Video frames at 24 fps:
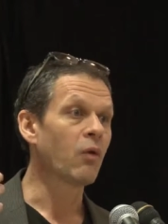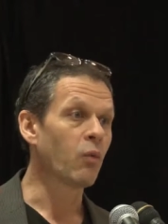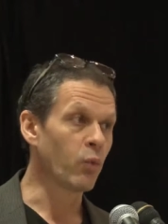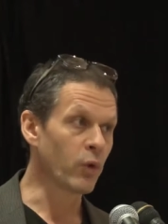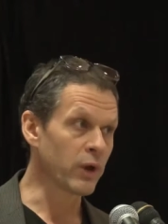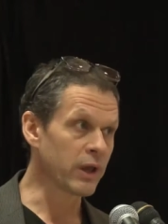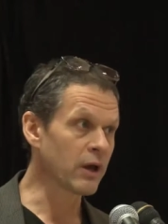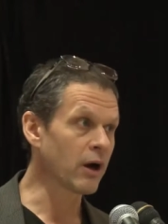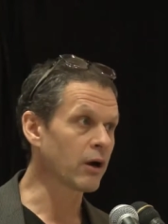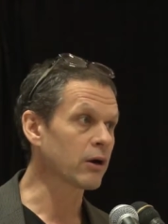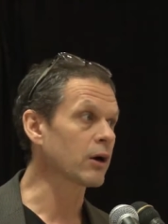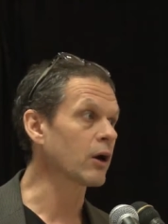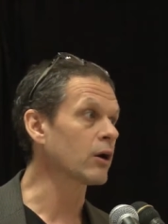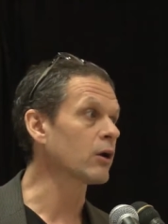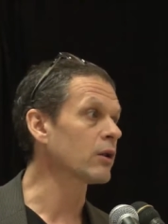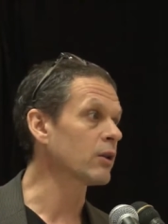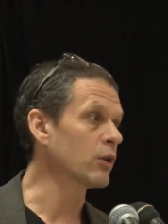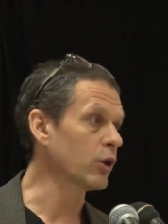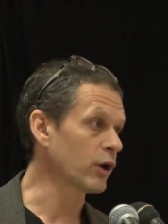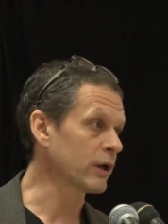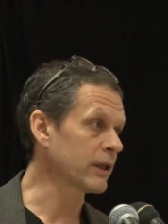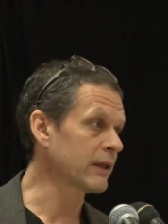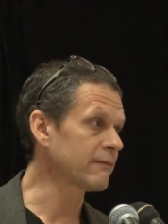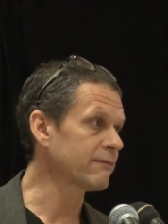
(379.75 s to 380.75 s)
We are
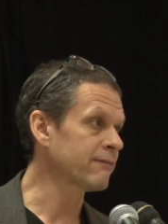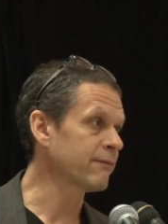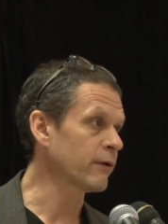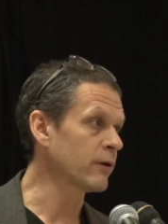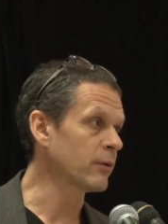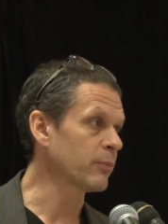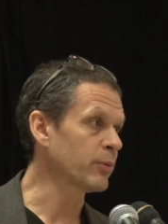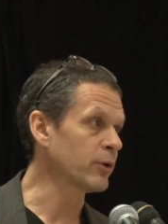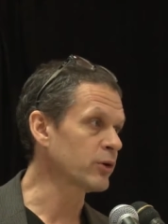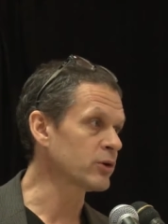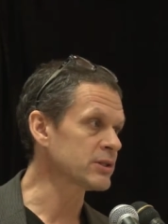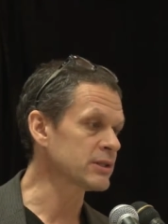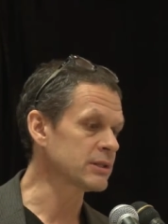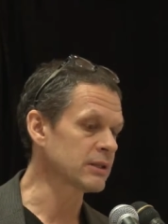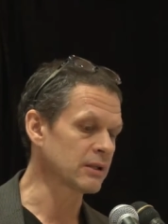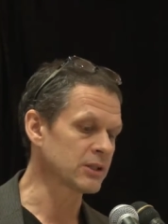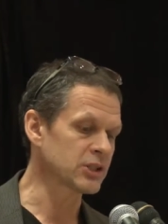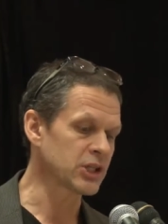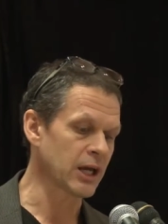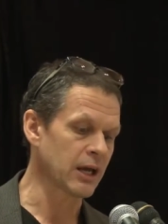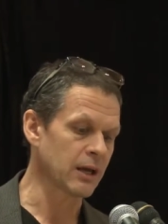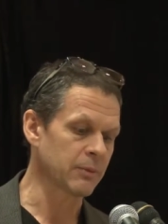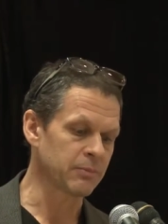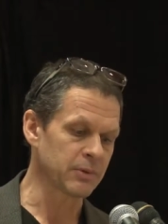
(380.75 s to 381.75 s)
looking for personal
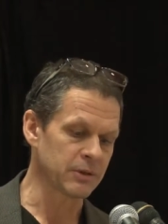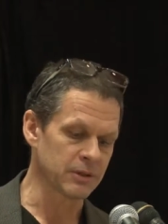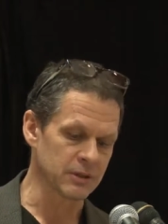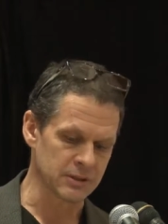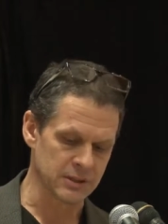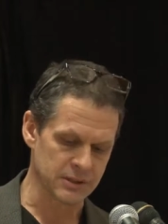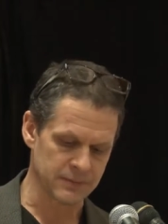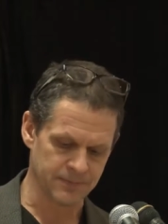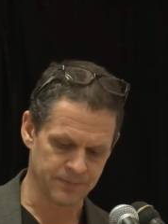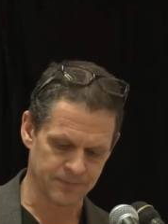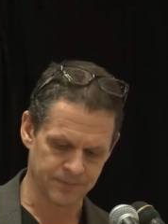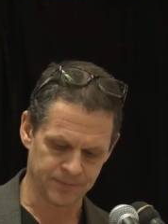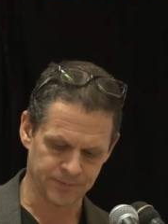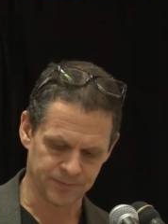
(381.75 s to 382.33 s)
champions.